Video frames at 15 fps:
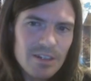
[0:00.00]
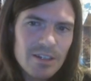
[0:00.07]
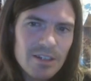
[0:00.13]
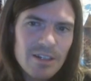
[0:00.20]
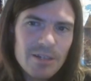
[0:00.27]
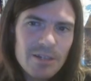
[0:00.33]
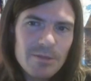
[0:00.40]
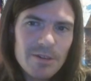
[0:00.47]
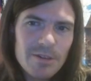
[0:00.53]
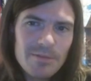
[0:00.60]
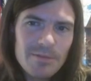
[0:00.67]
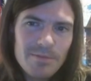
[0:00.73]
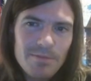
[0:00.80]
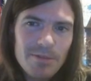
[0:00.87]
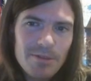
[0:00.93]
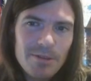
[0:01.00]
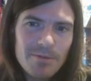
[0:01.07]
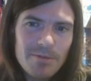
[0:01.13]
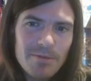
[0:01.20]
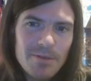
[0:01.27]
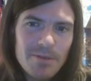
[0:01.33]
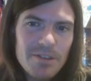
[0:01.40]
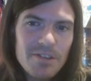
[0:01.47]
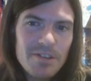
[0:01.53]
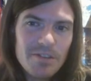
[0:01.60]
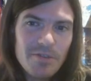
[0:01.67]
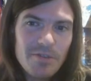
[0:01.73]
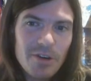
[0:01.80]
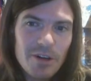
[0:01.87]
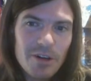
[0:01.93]
but it is a
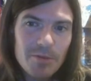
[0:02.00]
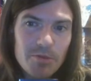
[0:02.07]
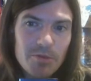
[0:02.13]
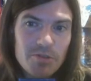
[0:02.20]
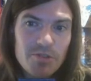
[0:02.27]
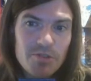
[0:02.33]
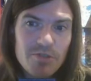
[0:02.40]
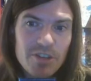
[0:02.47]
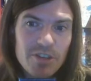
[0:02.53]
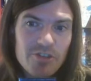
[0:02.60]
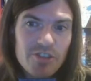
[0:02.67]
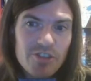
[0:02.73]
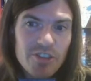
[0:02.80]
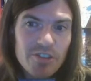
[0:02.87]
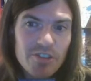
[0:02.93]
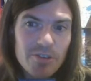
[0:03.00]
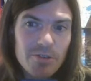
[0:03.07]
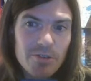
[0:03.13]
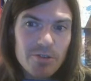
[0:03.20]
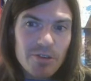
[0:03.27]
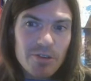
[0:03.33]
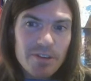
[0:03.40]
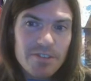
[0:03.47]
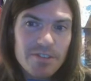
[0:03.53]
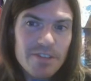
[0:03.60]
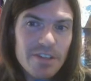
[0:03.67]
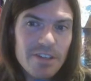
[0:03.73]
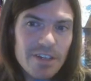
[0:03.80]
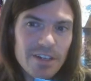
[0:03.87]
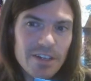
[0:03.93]
viable strategy and a good
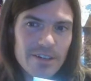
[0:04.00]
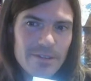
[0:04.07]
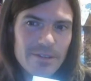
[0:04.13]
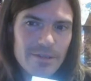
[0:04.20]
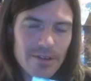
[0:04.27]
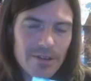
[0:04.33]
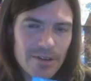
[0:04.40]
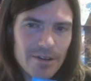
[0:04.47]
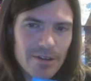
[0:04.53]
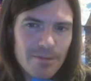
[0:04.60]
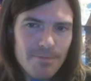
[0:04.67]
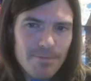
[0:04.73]
idea. Um,